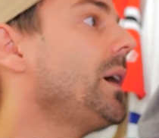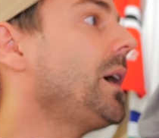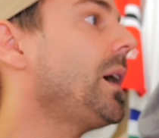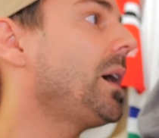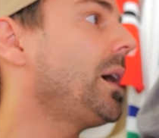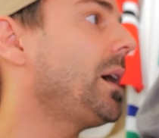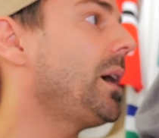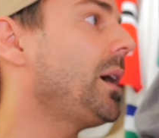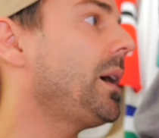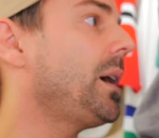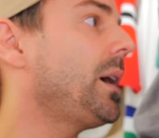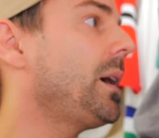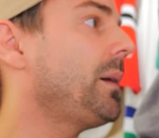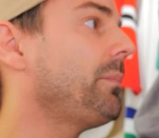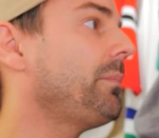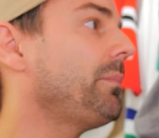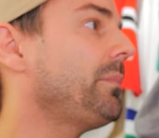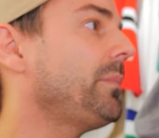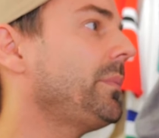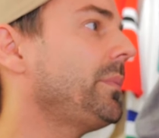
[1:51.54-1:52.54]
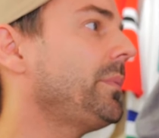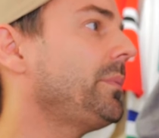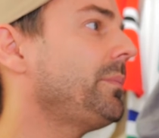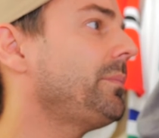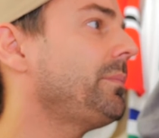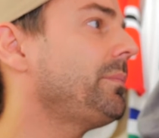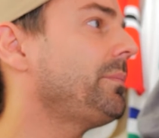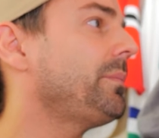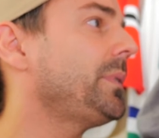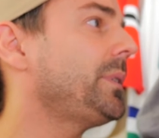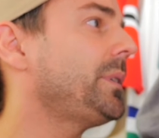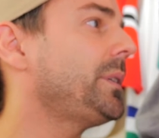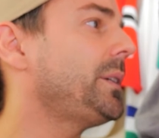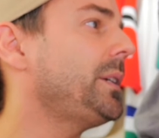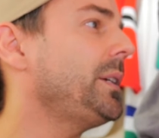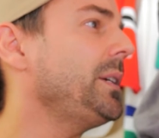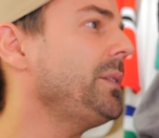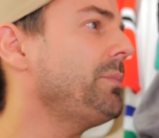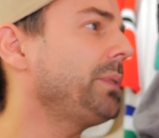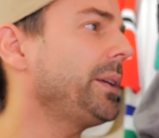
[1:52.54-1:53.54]
Um,
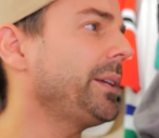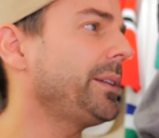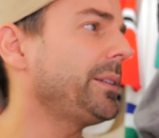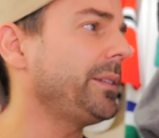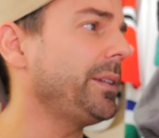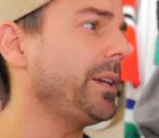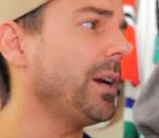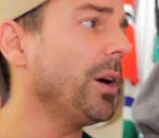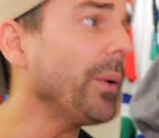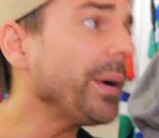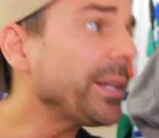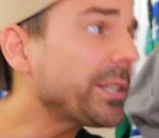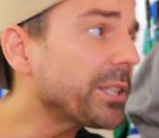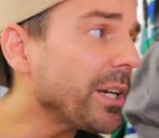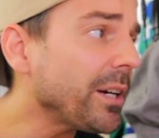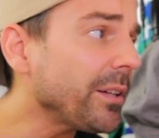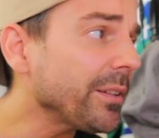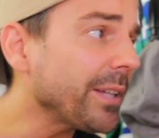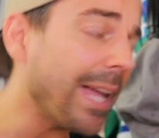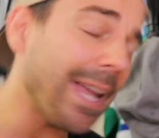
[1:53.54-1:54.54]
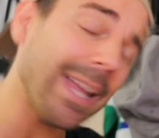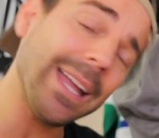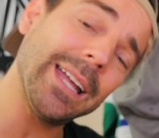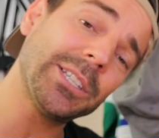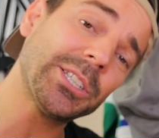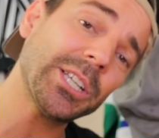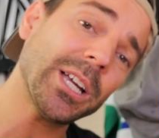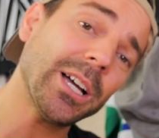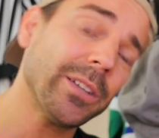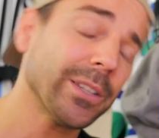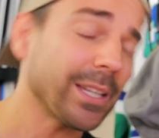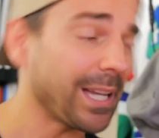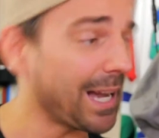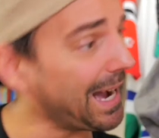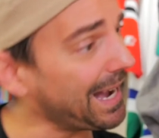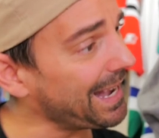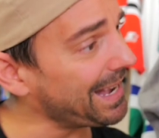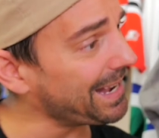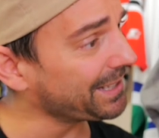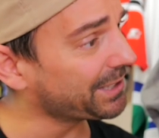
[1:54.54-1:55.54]
he played in the OHL, the AHL, the
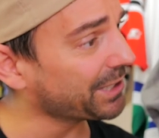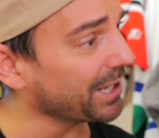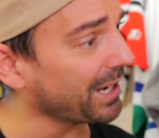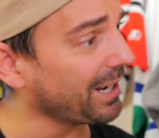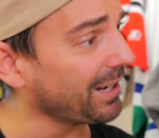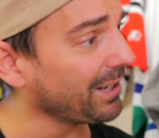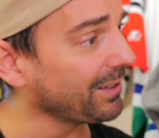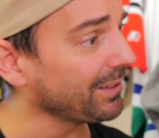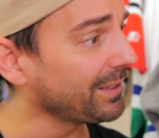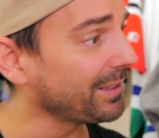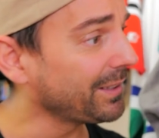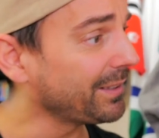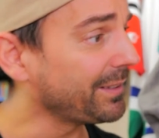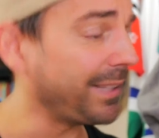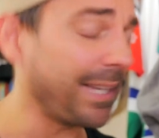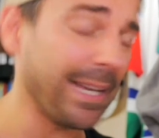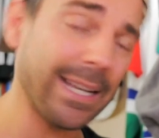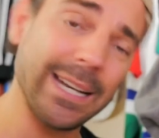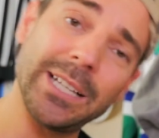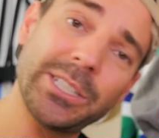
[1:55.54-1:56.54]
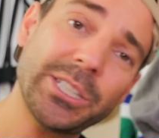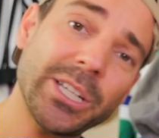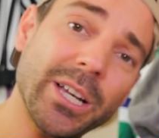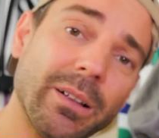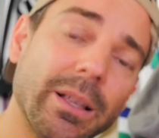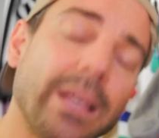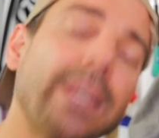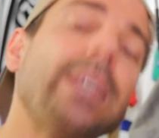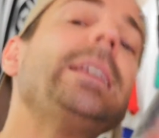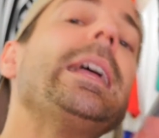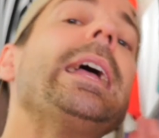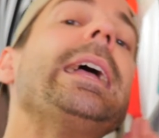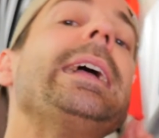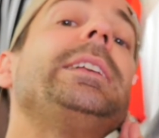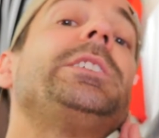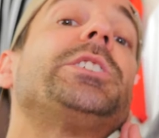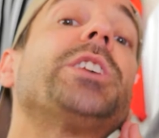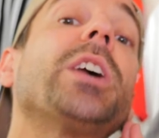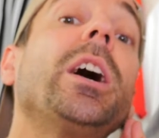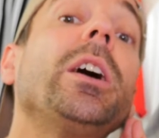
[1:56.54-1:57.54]
IHL, the NHL, any
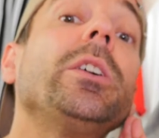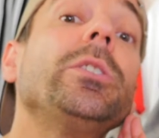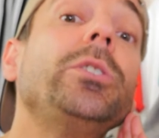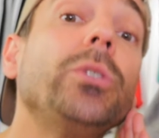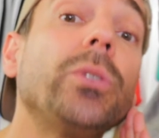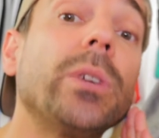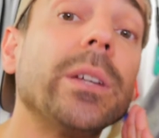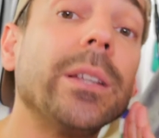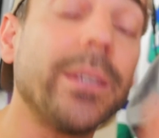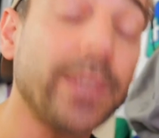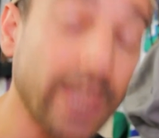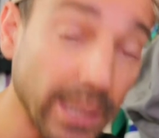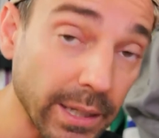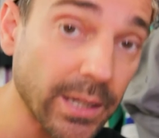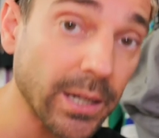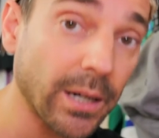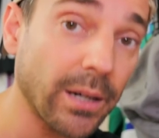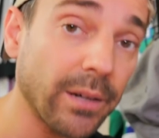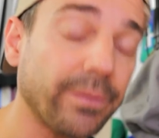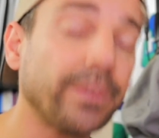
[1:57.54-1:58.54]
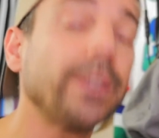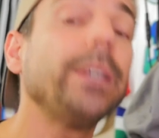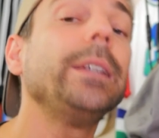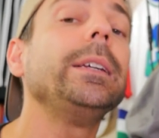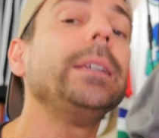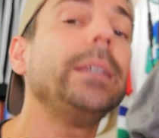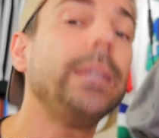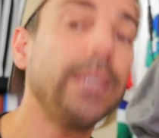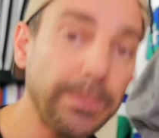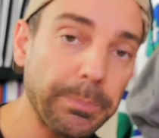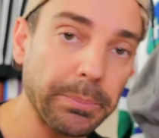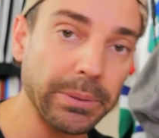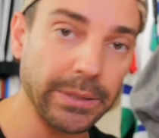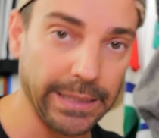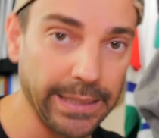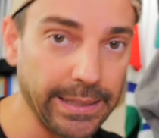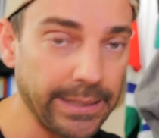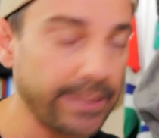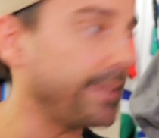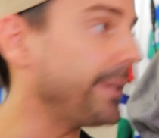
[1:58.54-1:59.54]
HL you can think of, he
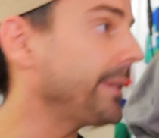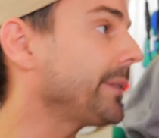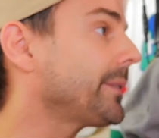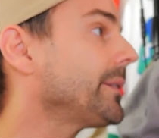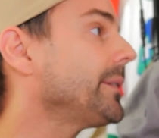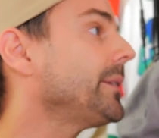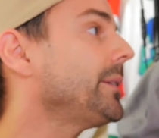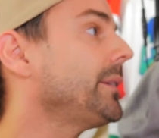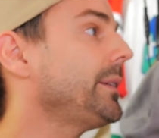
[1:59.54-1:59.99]
played in it.